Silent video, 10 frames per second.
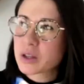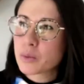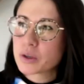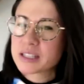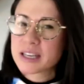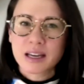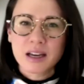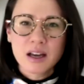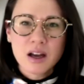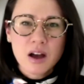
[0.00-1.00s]
the board saying
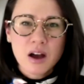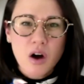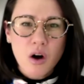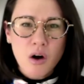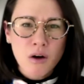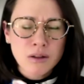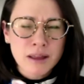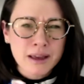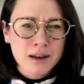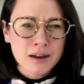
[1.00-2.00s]
all
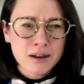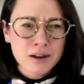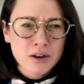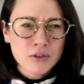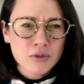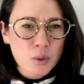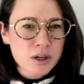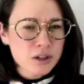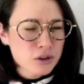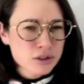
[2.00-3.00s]
like
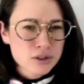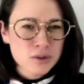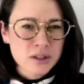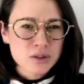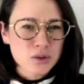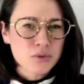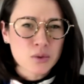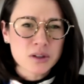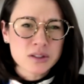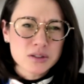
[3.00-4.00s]
foreigner students or
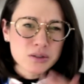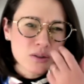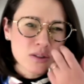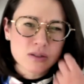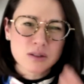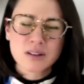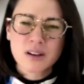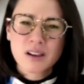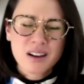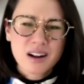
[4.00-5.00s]
foreign students or
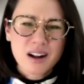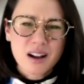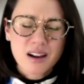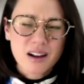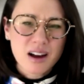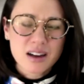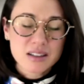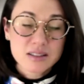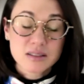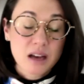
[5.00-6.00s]

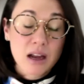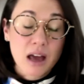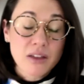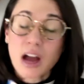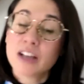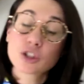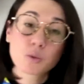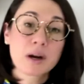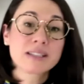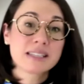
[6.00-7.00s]
I thought I
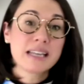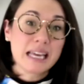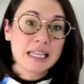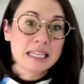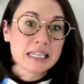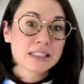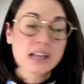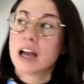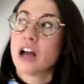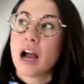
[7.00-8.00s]
swear it said aliens.
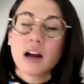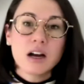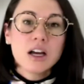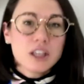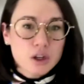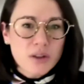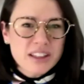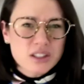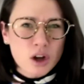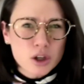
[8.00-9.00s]
You know how they
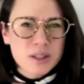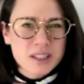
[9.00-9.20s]
call you.